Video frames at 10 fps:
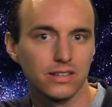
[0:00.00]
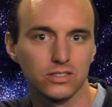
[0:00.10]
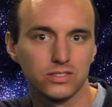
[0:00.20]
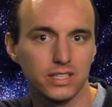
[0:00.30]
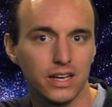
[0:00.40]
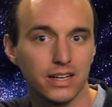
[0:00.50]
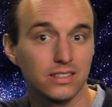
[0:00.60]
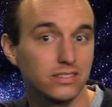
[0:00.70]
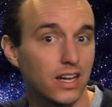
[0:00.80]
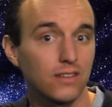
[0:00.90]
their sin,
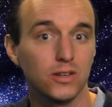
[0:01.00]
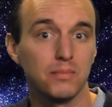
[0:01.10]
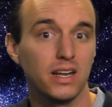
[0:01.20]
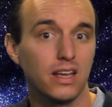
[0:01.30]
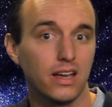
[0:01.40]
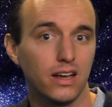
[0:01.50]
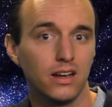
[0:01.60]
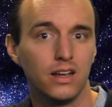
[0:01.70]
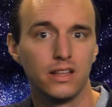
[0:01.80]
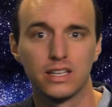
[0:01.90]
instead of admitting
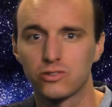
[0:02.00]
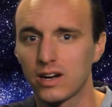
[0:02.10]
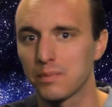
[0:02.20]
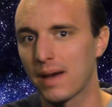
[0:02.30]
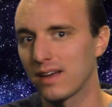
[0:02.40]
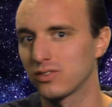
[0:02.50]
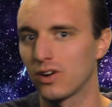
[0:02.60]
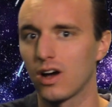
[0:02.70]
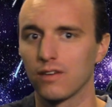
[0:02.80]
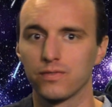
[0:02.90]
it, they tried to pass it
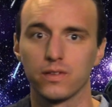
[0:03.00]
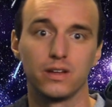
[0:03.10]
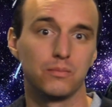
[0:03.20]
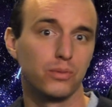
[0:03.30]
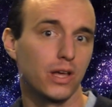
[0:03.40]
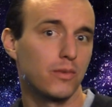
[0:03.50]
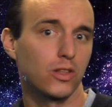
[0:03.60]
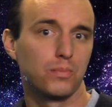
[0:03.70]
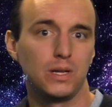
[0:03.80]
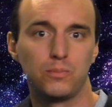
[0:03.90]
off and blame
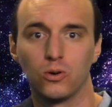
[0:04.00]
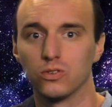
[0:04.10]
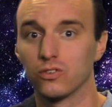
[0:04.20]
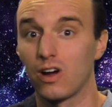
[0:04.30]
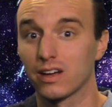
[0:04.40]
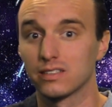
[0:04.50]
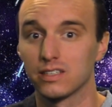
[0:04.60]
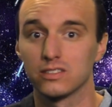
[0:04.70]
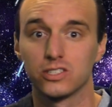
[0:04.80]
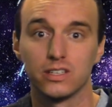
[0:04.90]
other people, drawing
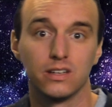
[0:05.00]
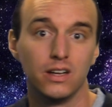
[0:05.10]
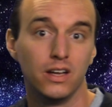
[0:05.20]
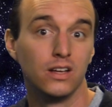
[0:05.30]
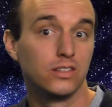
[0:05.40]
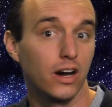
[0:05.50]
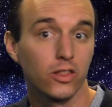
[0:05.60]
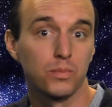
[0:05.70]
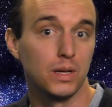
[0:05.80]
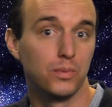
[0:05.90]
attention to
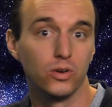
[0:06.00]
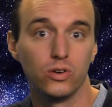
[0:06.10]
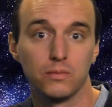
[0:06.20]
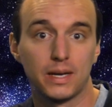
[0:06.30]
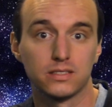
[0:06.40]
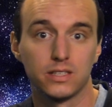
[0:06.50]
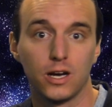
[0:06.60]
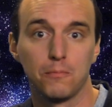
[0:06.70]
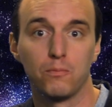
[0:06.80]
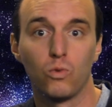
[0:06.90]
other people who had messed
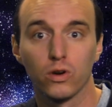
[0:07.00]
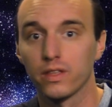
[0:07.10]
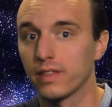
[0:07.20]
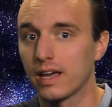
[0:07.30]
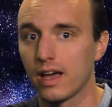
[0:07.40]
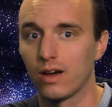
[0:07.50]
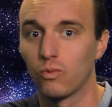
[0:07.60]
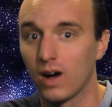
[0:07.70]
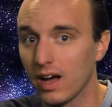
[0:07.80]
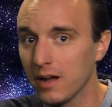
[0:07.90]
up more than they had.
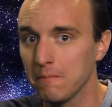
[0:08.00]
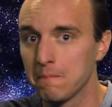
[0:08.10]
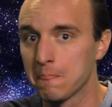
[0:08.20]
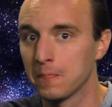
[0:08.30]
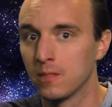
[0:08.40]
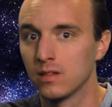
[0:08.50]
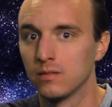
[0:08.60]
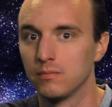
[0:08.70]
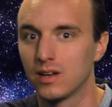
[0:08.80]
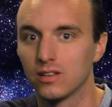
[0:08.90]
Why?
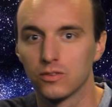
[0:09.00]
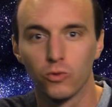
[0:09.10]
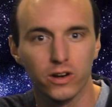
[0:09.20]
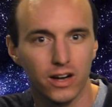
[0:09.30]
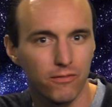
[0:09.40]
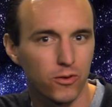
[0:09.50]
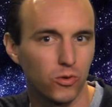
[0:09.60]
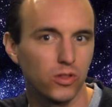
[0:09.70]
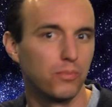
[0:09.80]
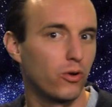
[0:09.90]
Because it's more
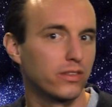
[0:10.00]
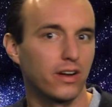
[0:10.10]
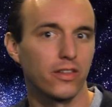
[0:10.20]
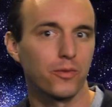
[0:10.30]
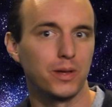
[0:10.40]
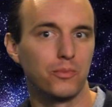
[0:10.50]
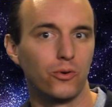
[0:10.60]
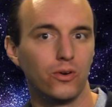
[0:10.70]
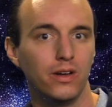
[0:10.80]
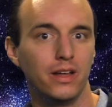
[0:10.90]
comfortable to point to other
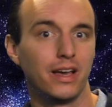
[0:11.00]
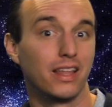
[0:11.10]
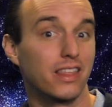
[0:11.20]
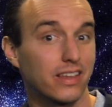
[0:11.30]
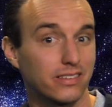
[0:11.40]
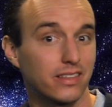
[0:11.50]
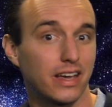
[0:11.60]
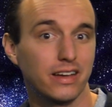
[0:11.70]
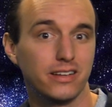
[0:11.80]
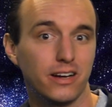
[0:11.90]
people and the things that
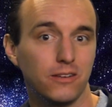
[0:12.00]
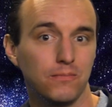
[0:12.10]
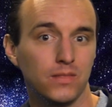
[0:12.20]
they had done.